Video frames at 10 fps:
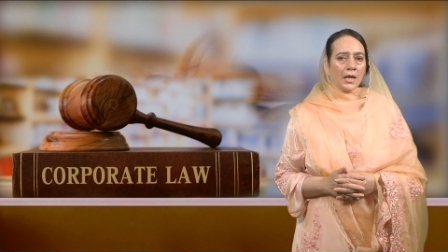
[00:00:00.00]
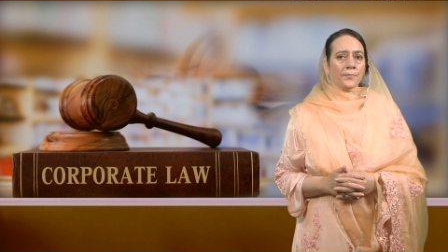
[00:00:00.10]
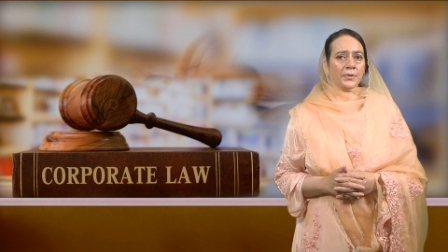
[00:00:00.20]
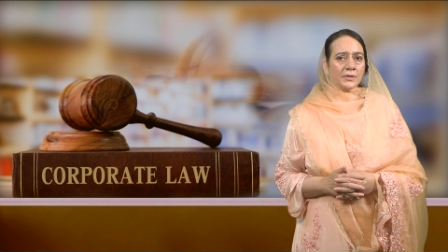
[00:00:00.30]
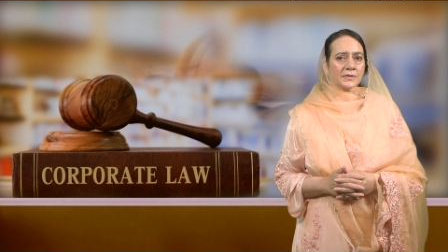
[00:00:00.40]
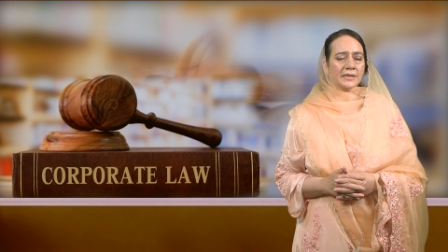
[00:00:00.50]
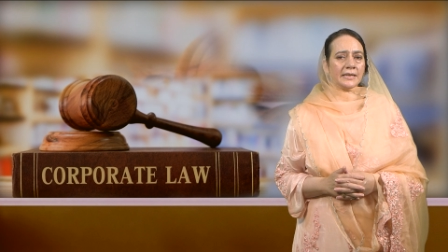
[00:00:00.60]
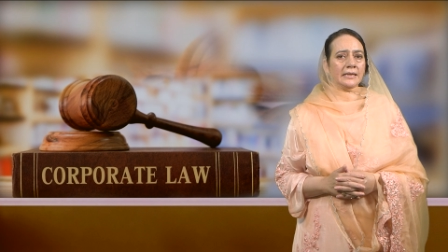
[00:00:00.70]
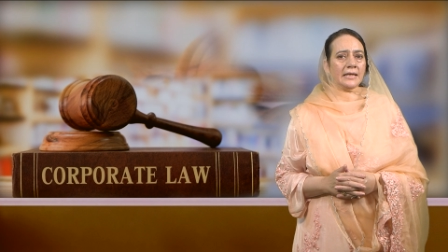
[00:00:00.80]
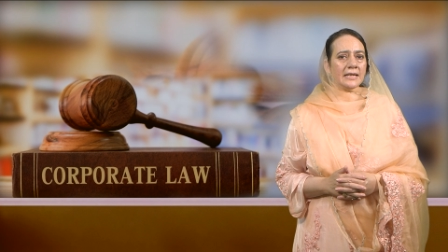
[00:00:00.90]
because it
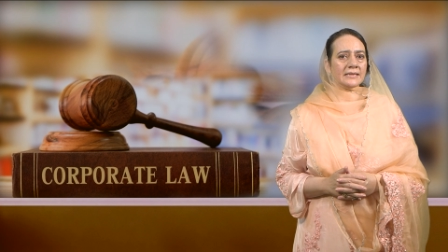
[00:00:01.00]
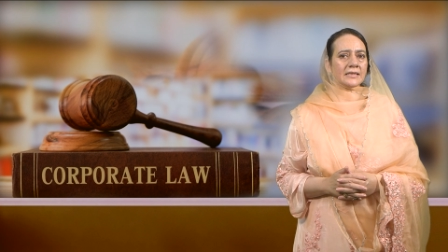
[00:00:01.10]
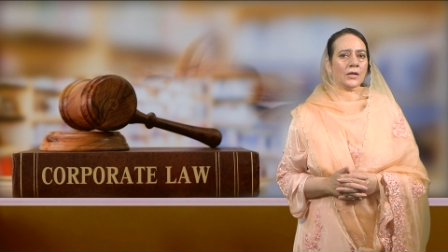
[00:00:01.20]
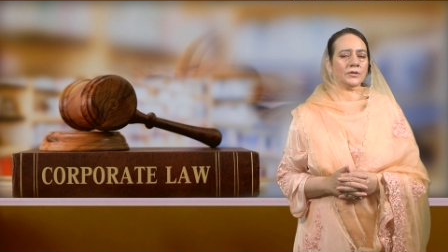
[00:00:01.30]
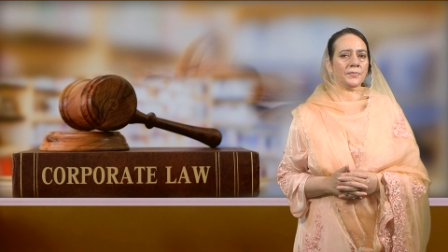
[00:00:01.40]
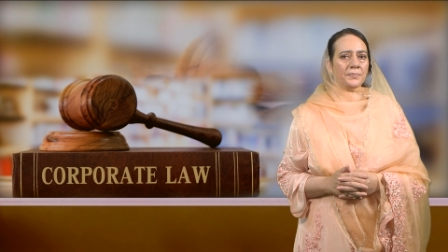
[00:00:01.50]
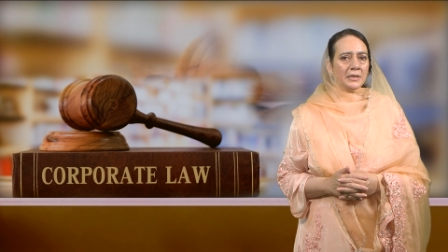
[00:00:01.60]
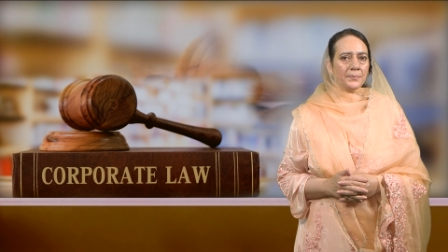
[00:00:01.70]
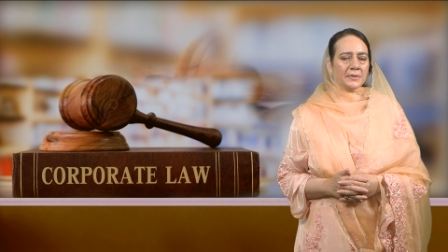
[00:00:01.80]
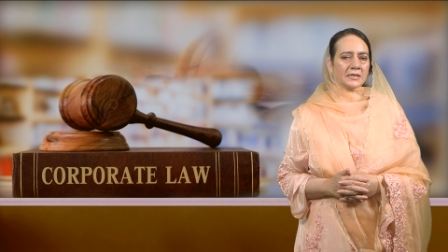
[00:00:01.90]
lays down the
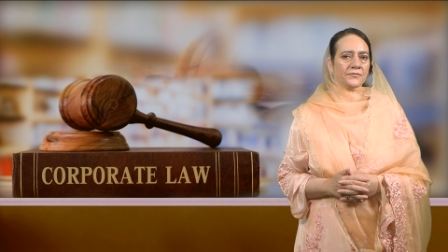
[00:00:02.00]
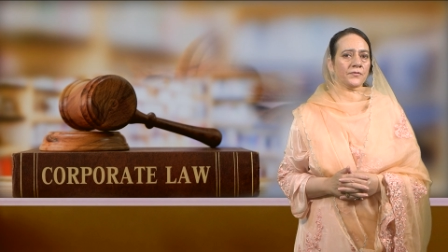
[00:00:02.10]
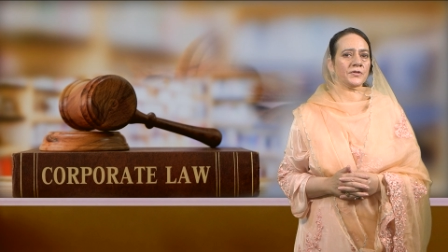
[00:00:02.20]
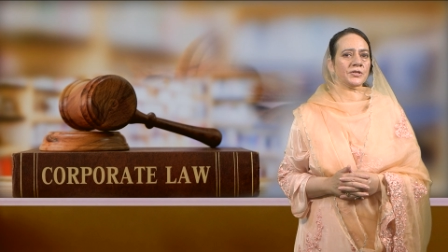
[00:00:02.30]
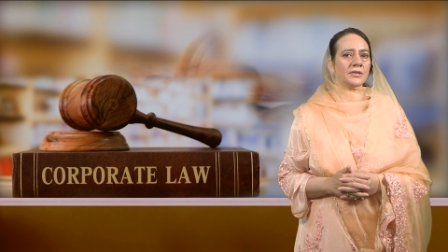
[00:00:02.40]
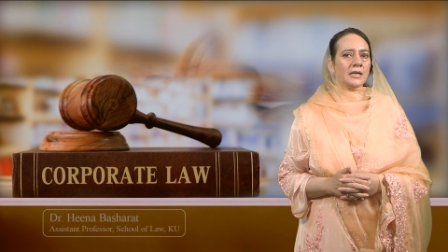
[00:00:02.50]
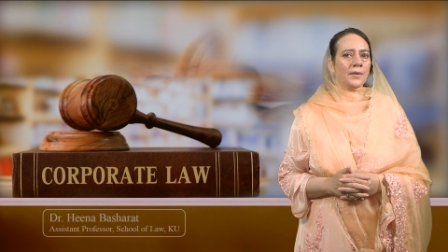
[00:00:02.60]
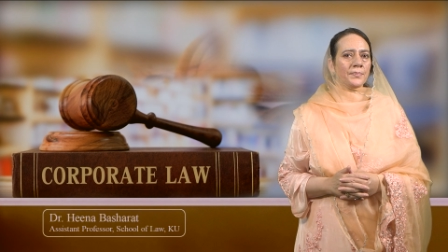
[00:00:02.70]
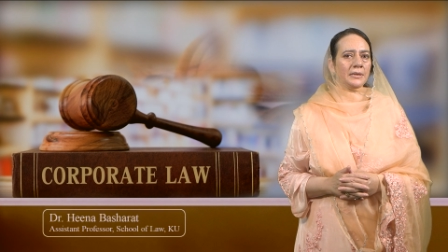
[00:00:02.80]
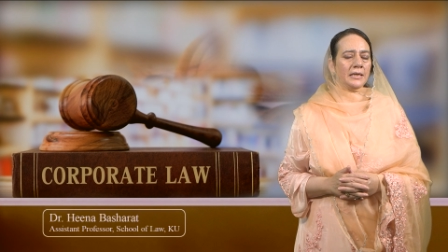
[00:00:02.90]
purpose for which the company